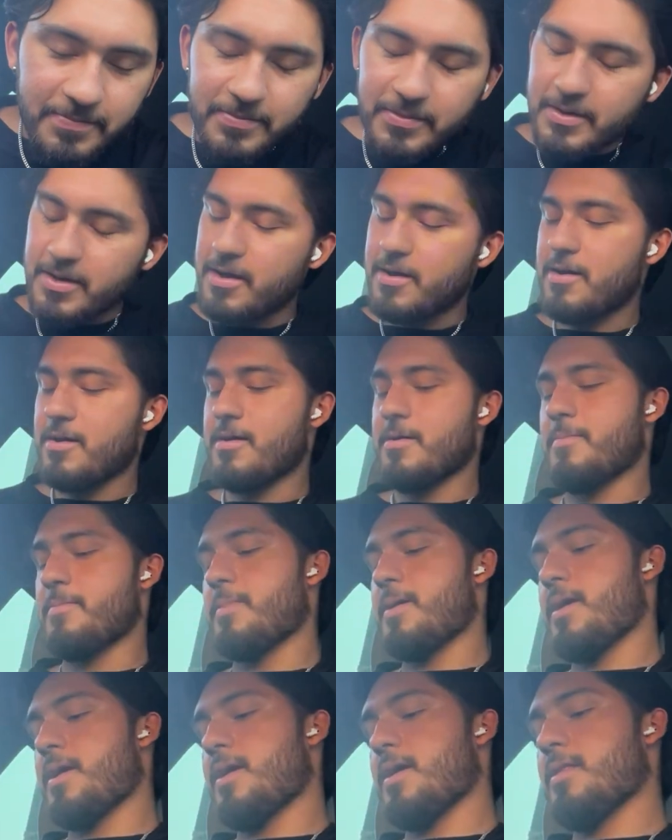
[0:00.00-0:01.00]
Oh
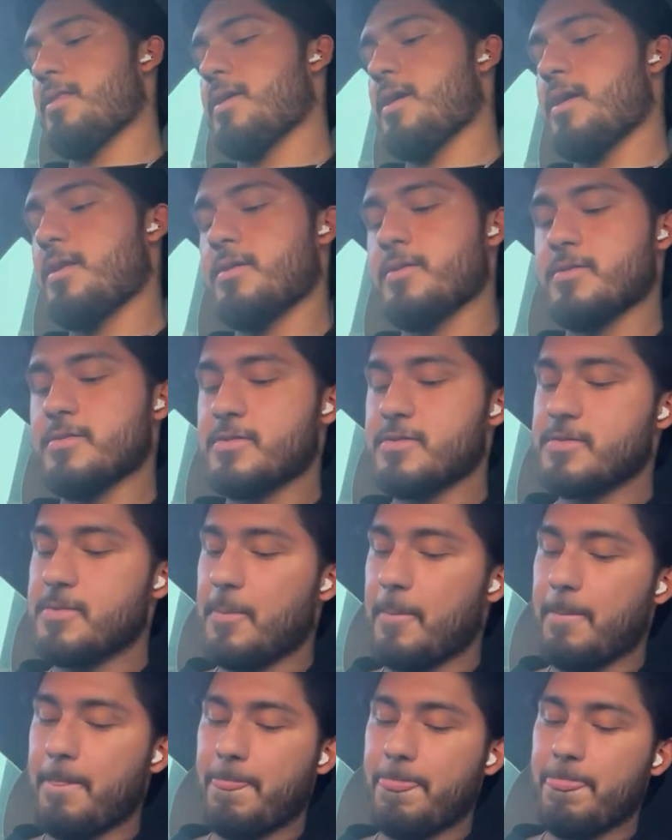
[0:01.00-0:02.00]
man, that is
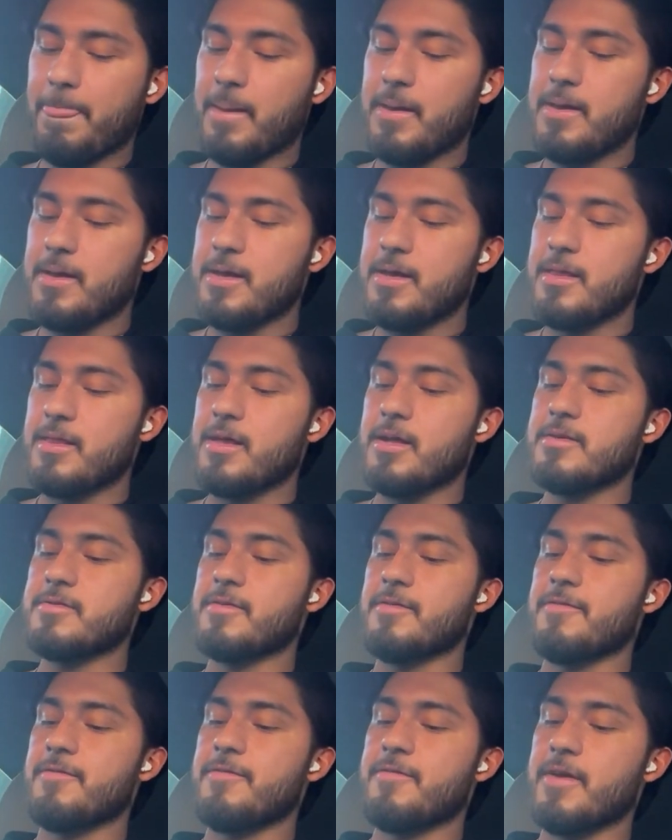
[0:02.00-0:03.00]
a
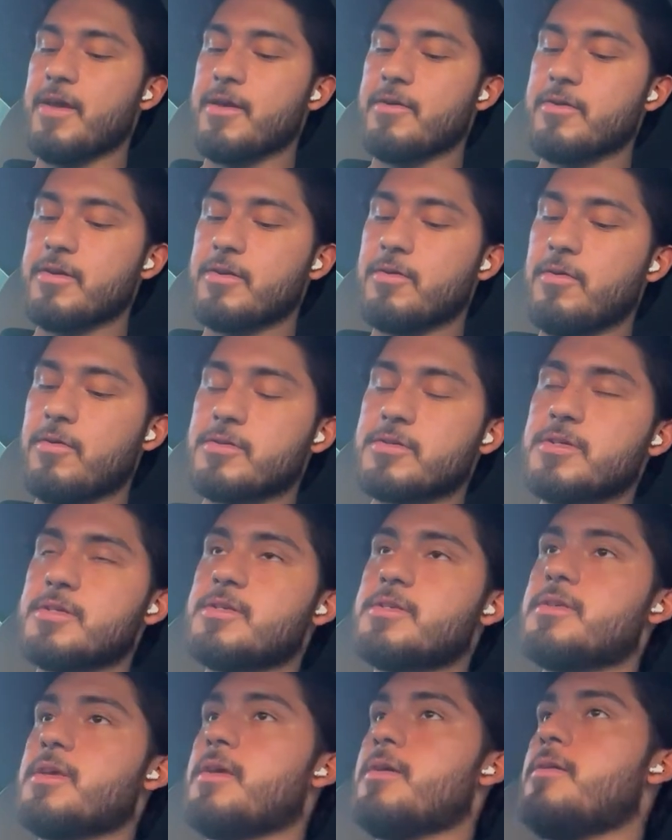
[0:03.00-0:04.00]
very gorgeous
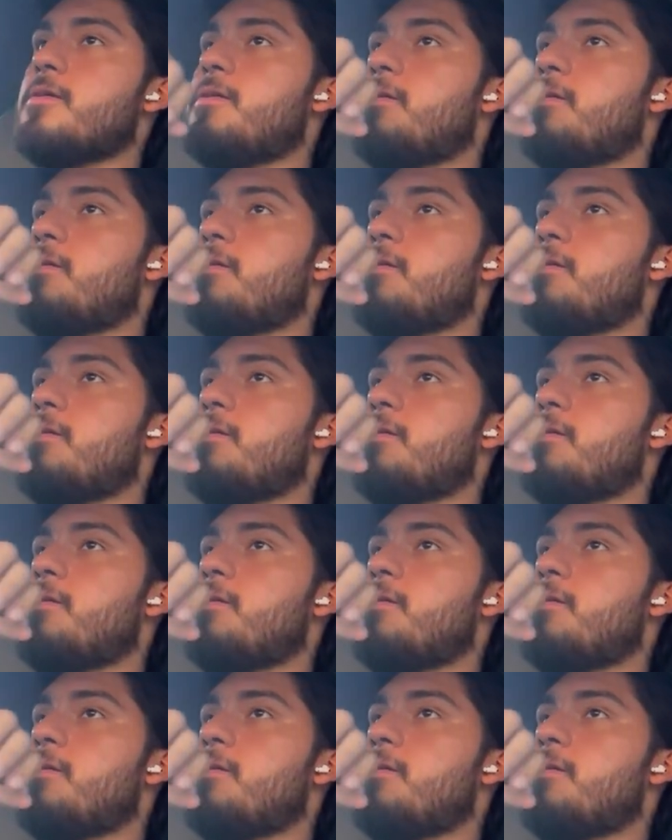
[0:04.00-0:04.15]
scent.